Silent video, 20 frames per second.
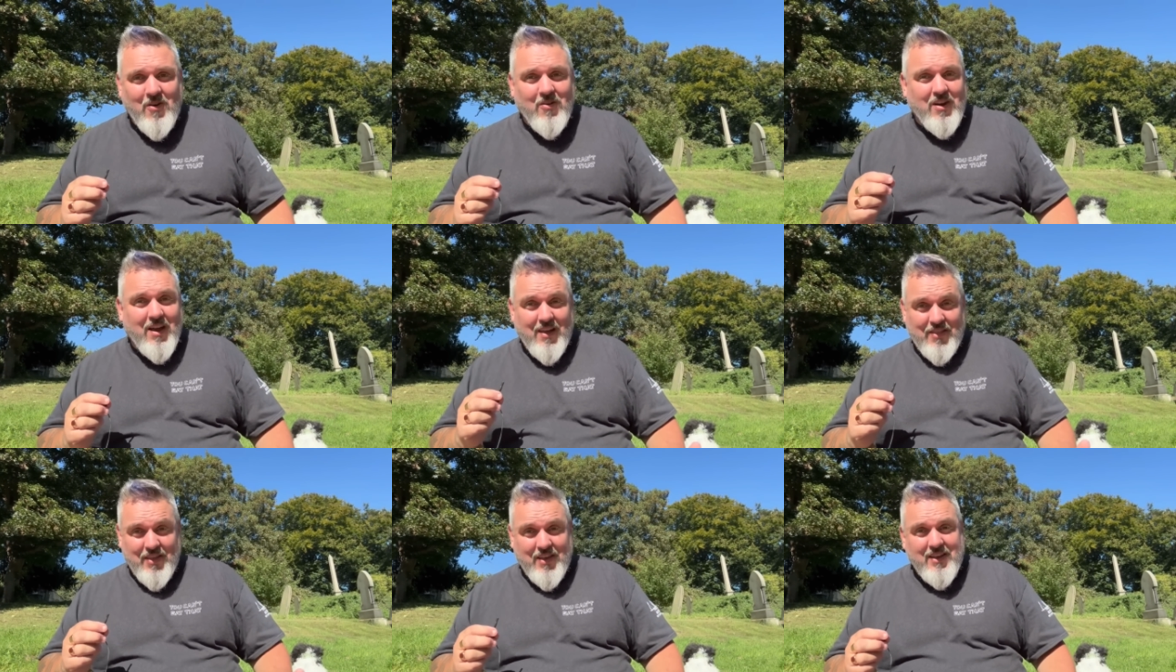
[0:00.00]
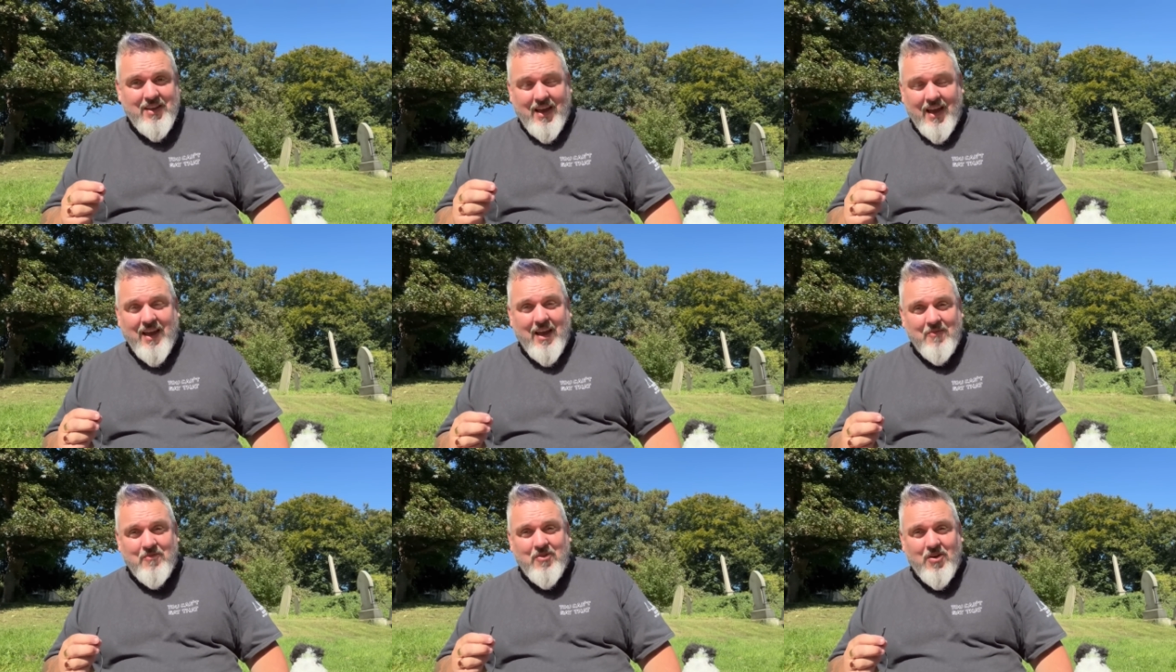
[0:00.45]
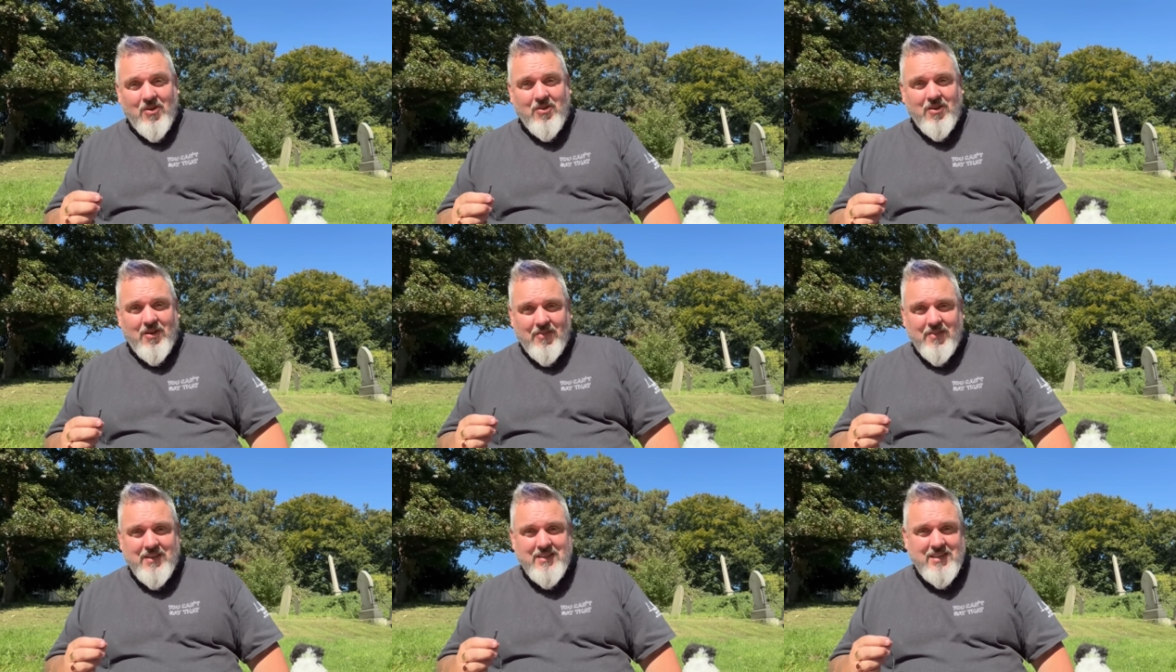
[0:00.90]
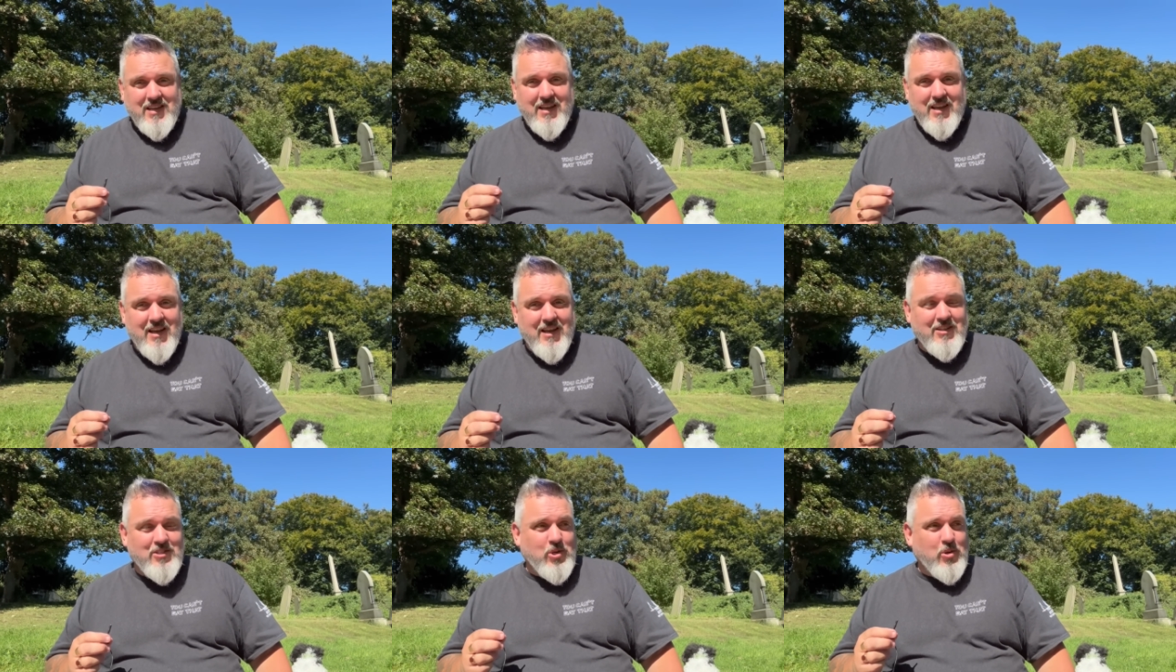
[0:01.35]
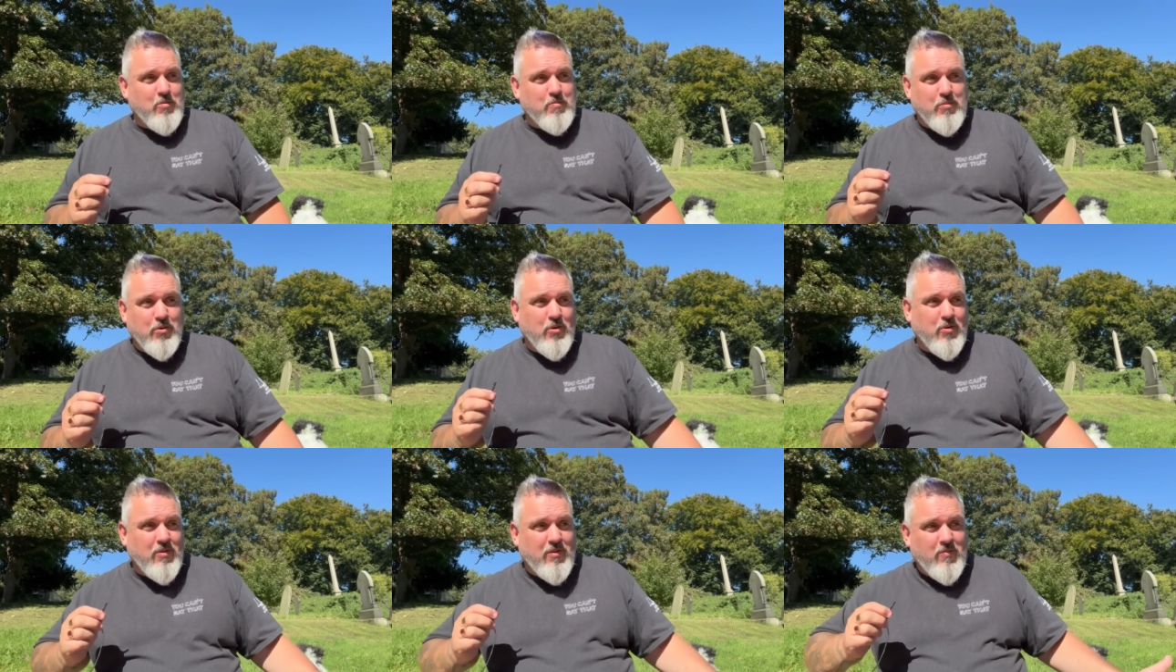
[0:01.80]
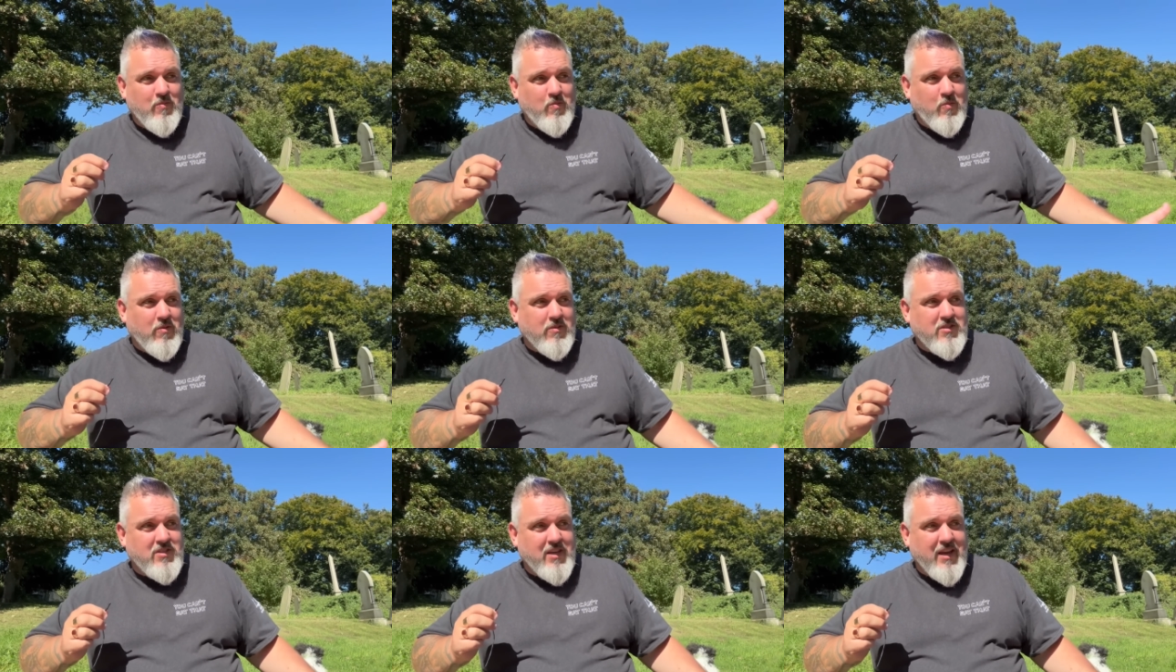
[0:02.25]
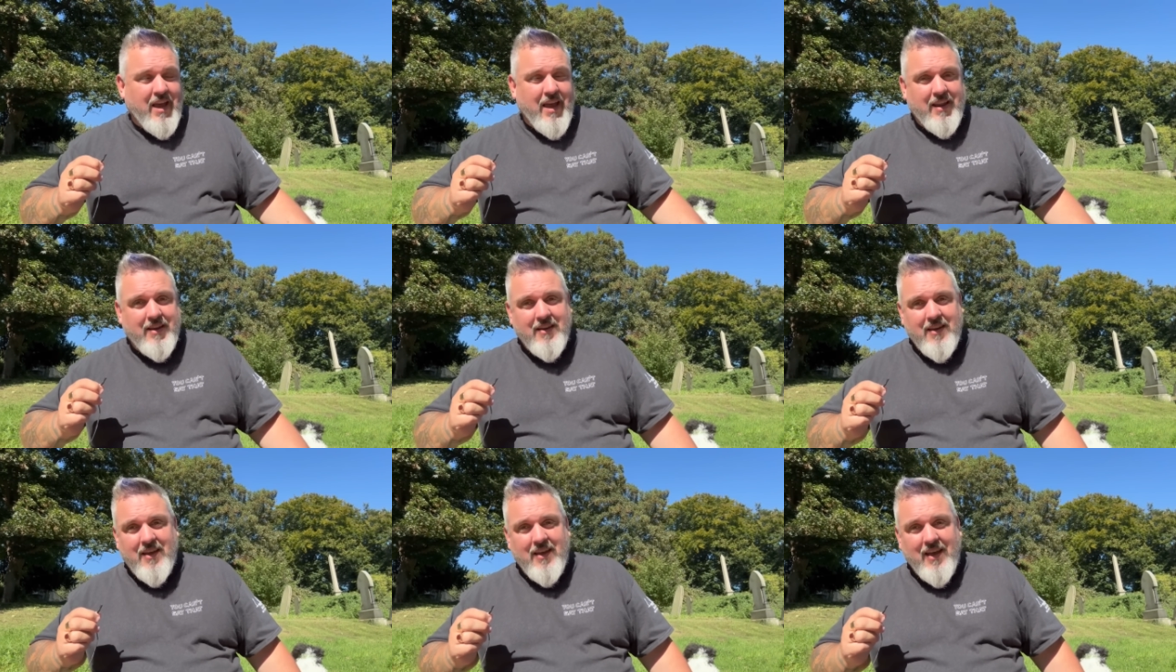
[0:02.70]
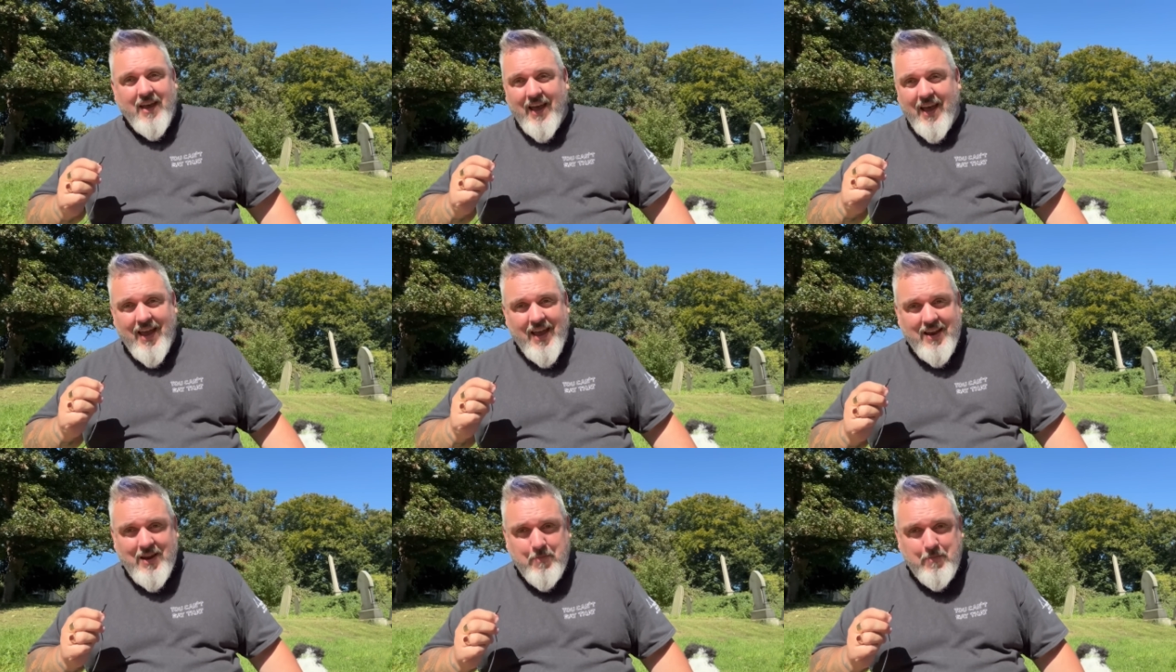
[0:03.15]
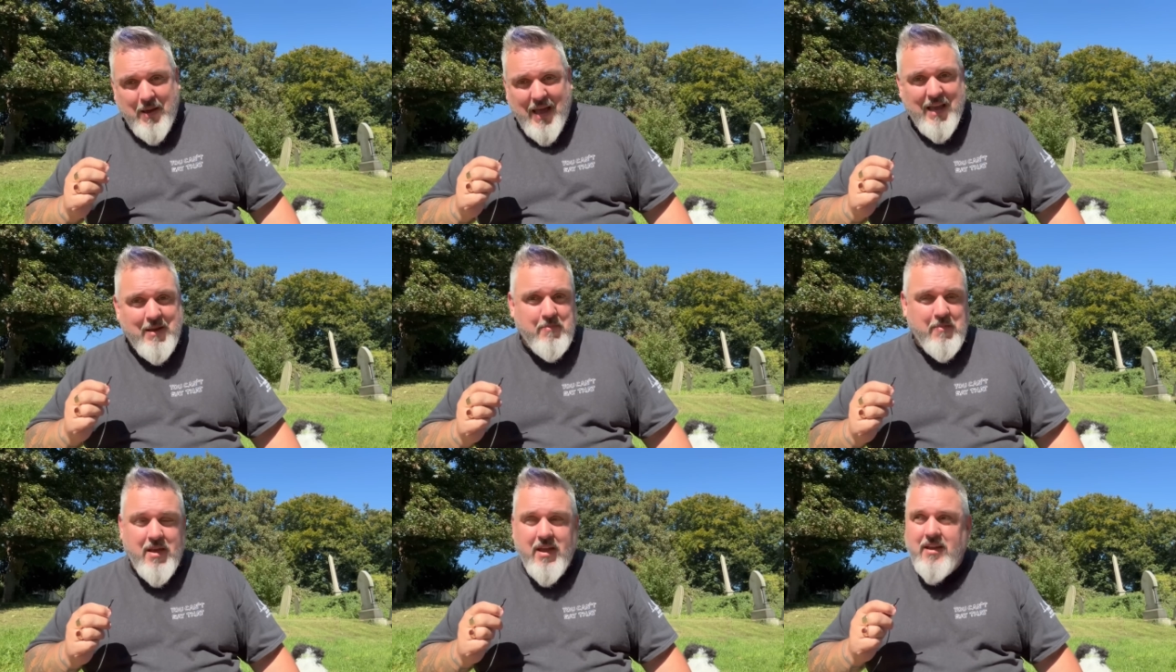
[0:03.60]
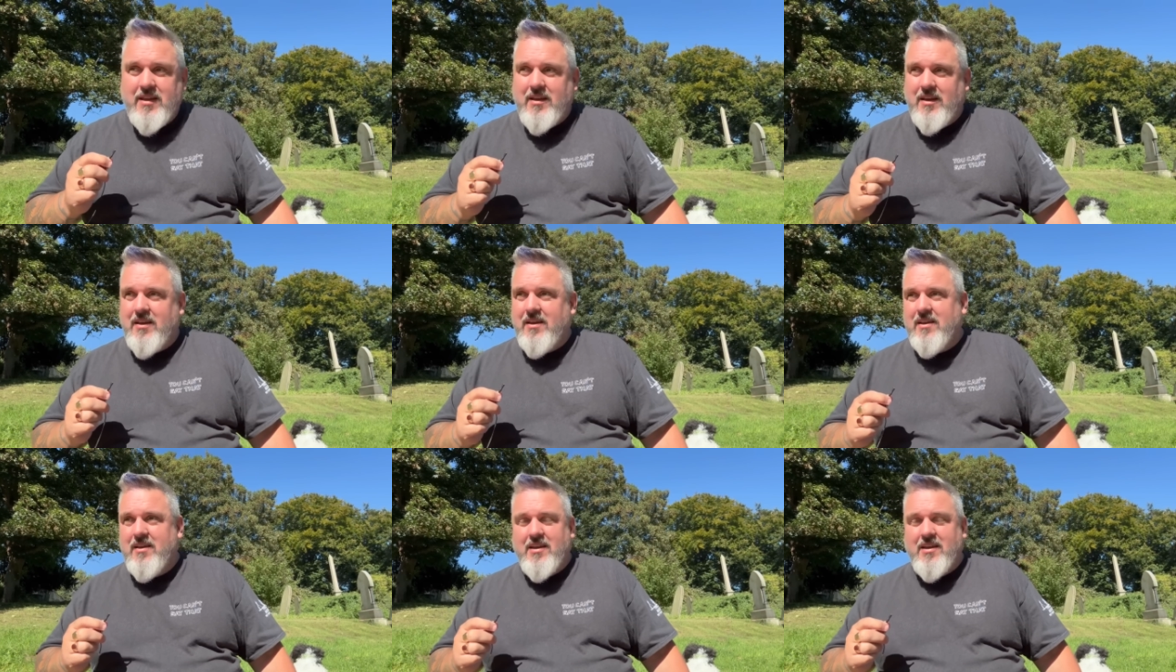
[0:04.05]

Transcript: I think I am wrong on this occasion, but once again, I ain't a bag maker.